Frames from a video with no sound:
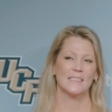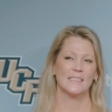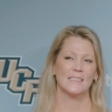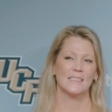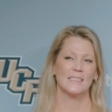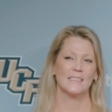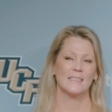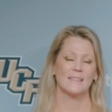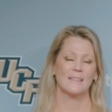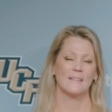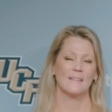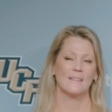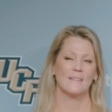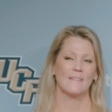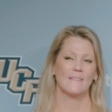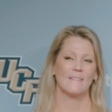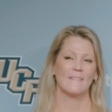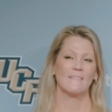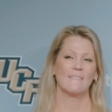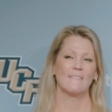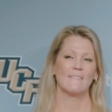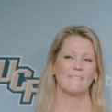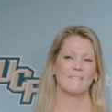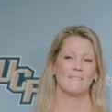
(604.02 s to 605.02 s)
she used to do
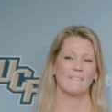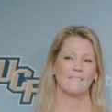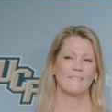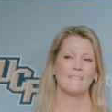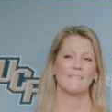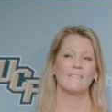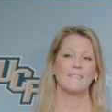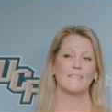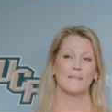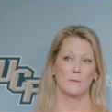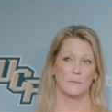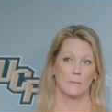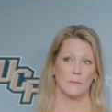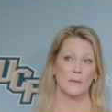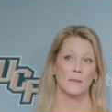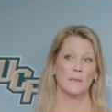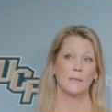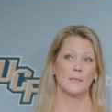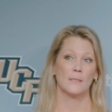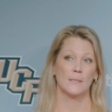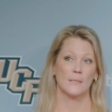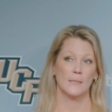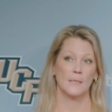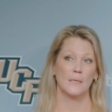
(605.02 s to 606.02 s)
this, but now she can do this
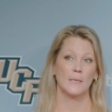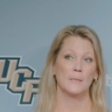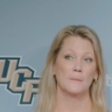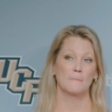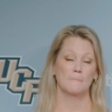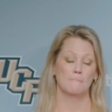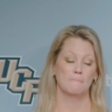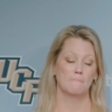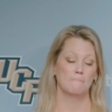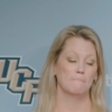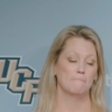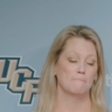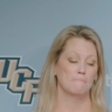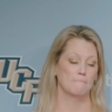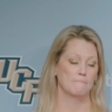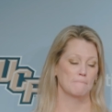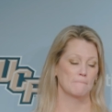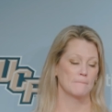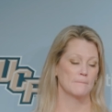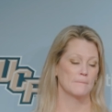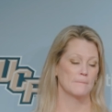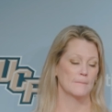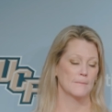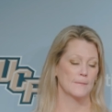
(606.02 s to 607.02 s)
too. And last yeah. year she used to
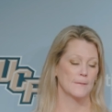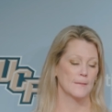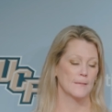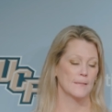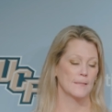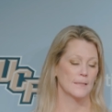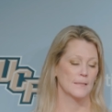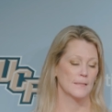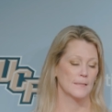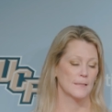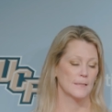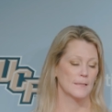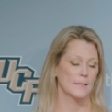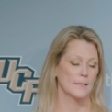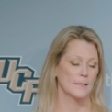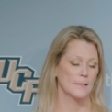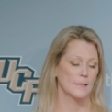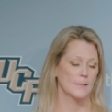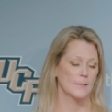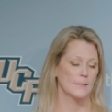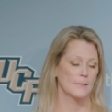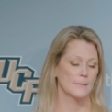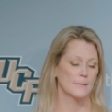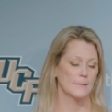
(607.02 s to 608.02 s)
do this. I'm not
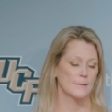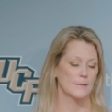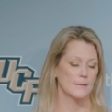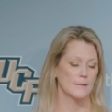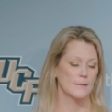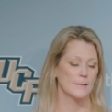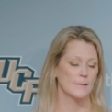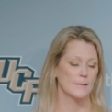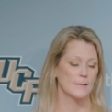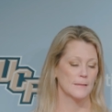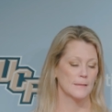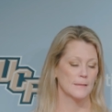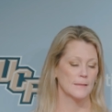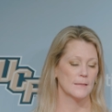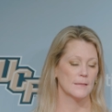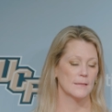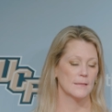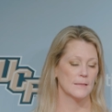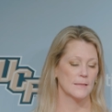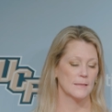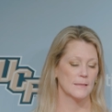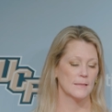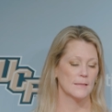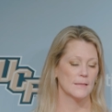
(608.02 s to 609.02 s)
picking names because I felt
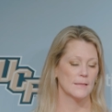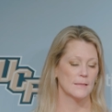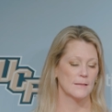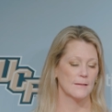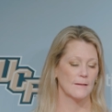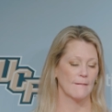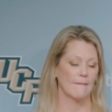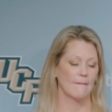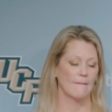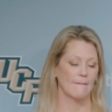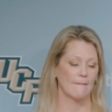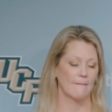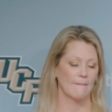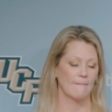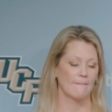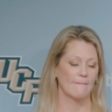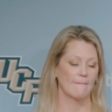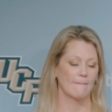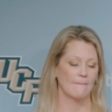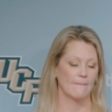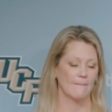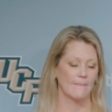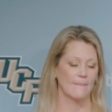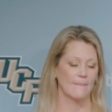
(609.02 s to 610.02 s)
like you went down the list
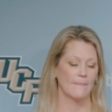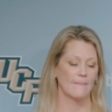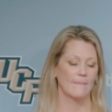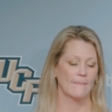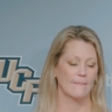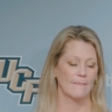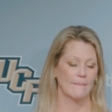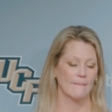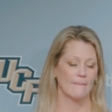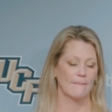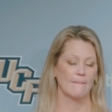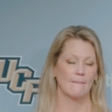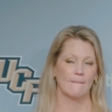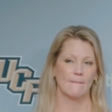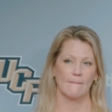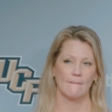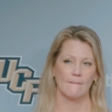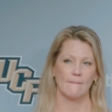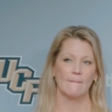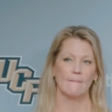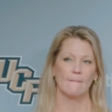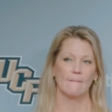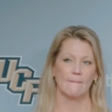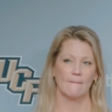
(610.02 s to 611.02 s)
and everybody has
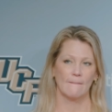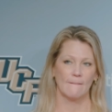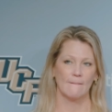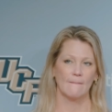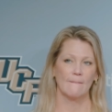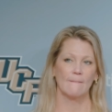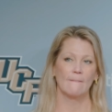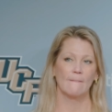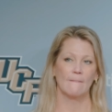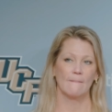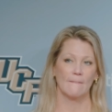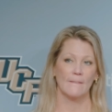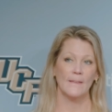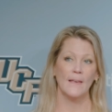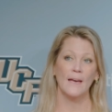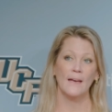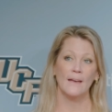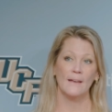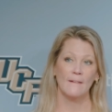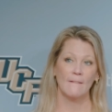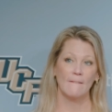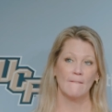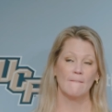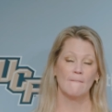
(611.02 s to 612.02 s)
picked up a skill.
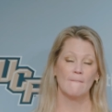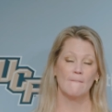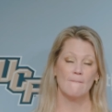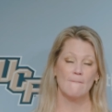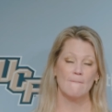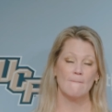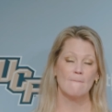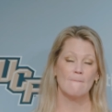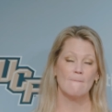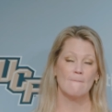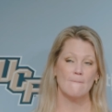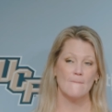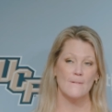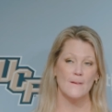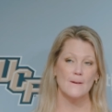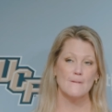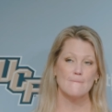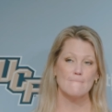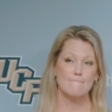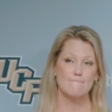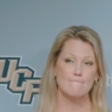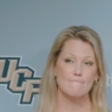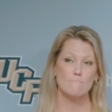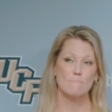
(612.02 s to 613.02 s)
Yeah. This season, how
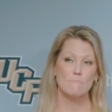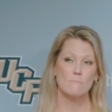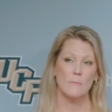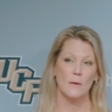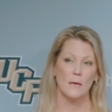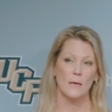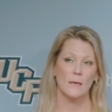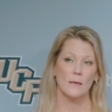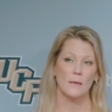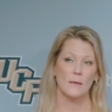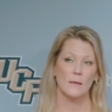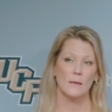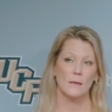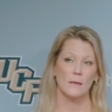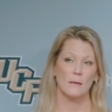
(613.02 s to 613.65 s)
yeah. gratifying is that?